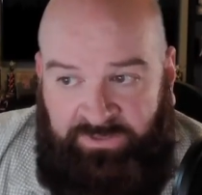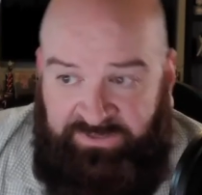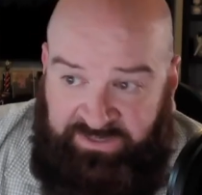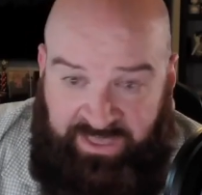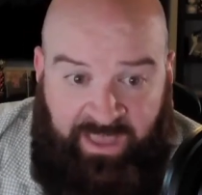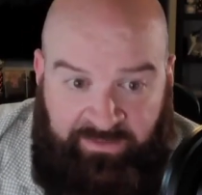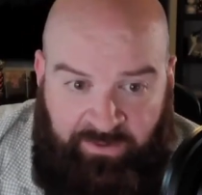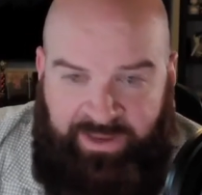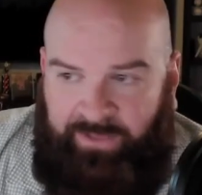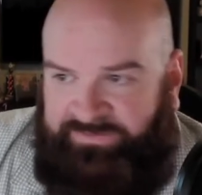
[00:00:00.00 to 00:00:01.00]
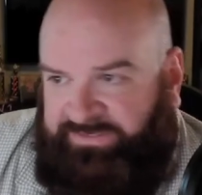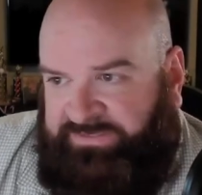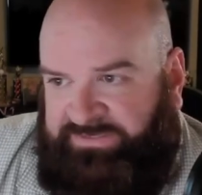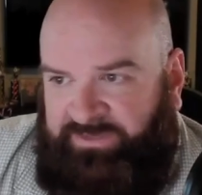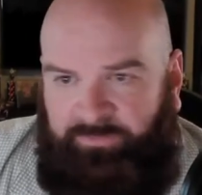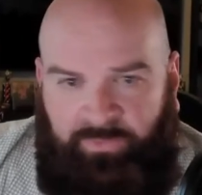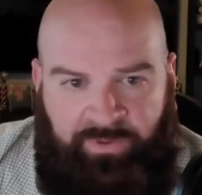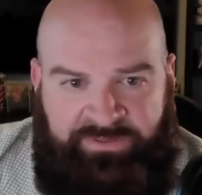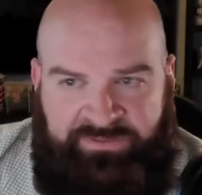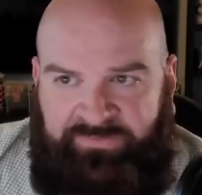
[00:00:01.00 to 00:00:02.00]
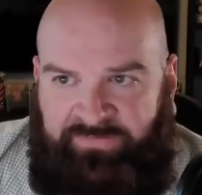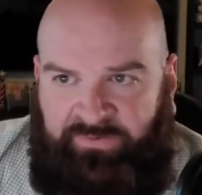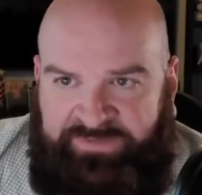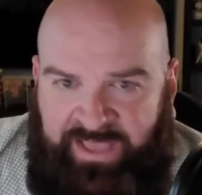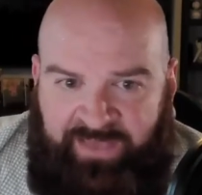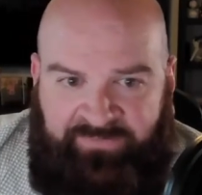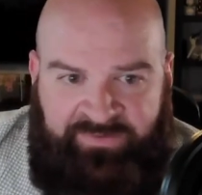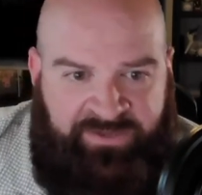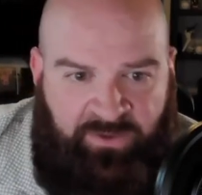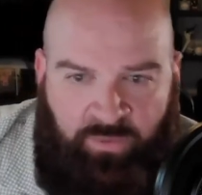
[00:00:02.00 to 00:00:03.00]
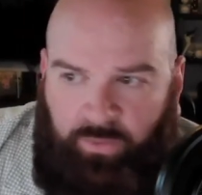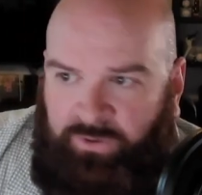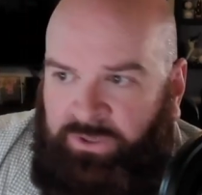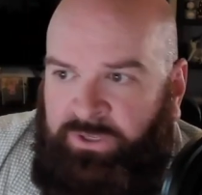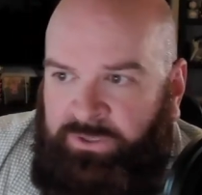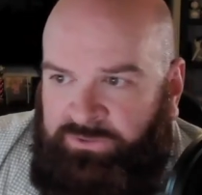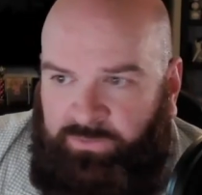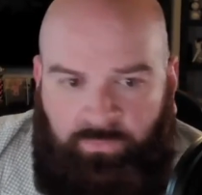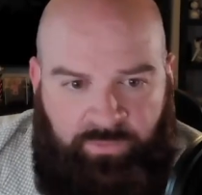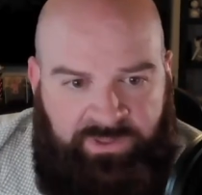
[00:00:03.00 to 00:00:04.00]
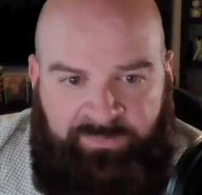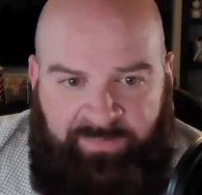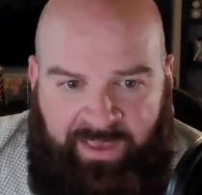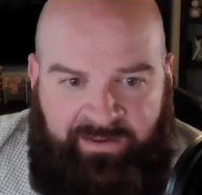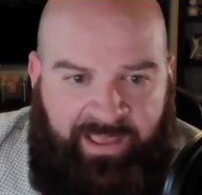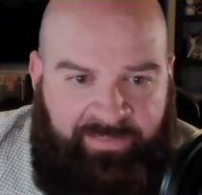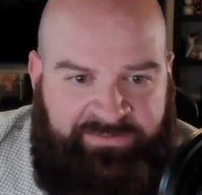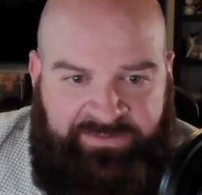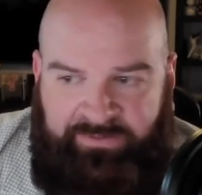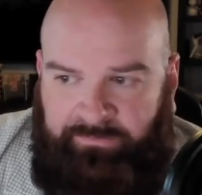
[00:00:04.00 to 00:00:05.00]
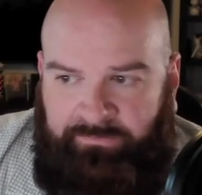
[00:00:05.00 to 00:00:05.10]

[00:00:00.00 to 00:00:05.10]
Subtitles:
Because, again, they're down 16 points in the first half in the second quarter to a really bad Dallas team.